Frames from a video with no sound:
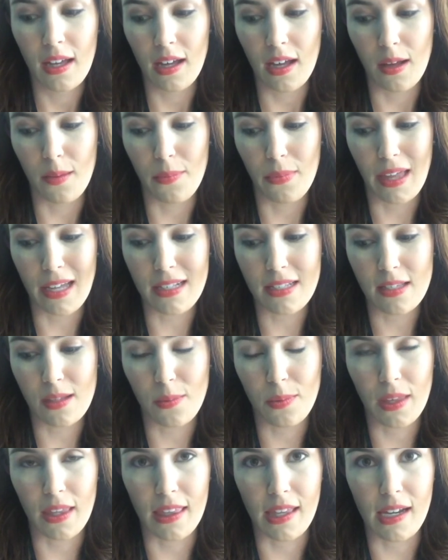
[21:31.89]
That's
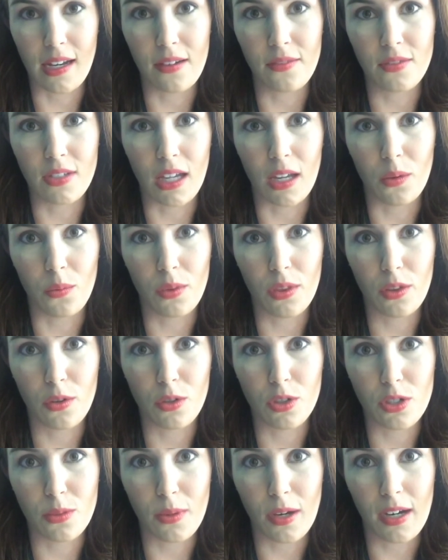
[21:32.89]
something that I've done with the
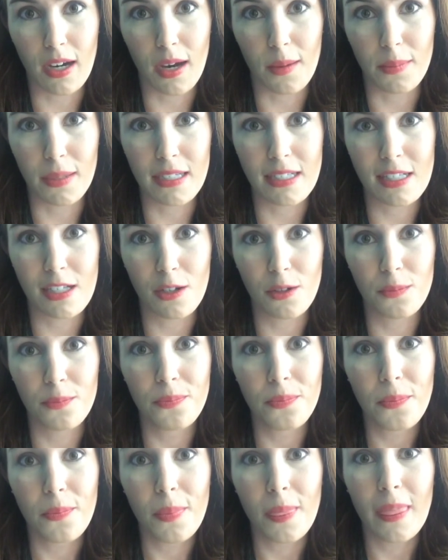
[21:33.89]
course about copy. So
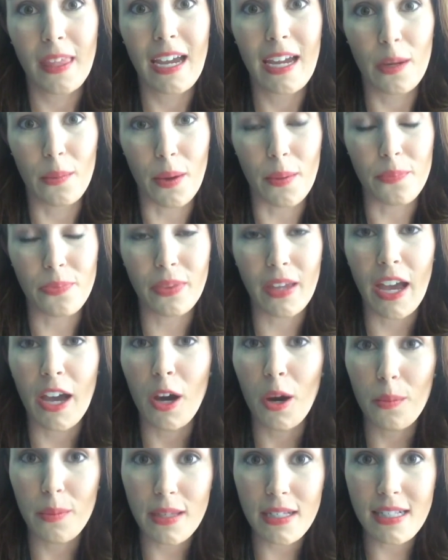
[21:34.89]
anyway, I
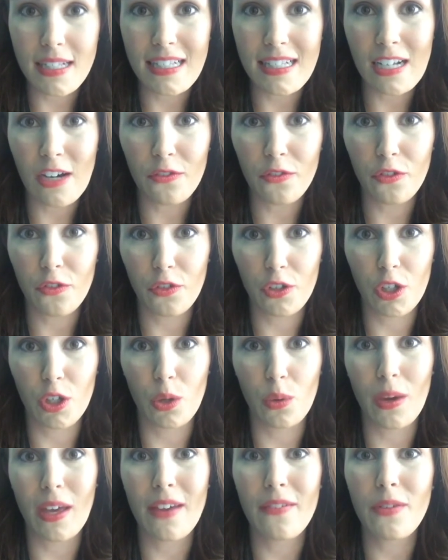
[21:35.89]
hope this is helpful for
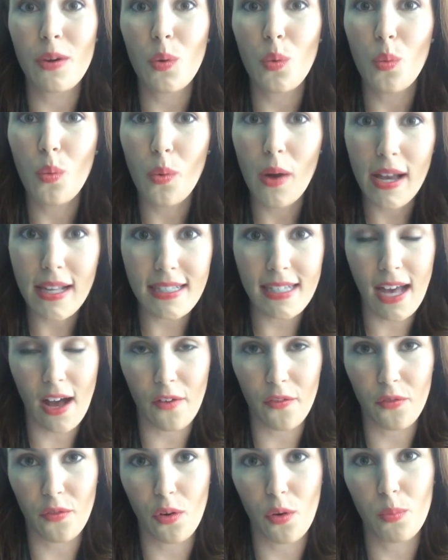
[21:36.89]
you. If it was
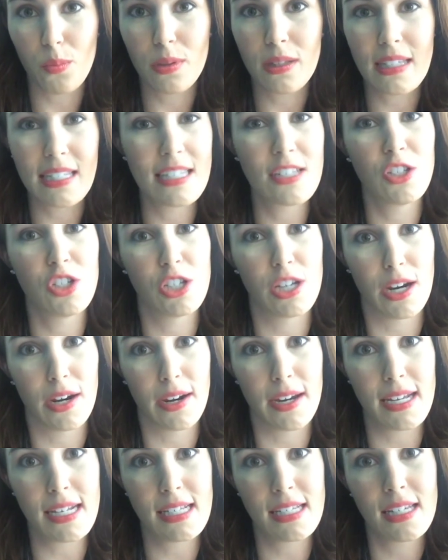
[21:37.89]
helpful, please share
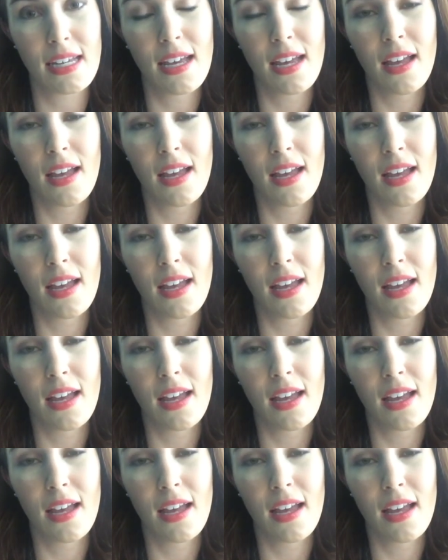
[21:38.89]
it.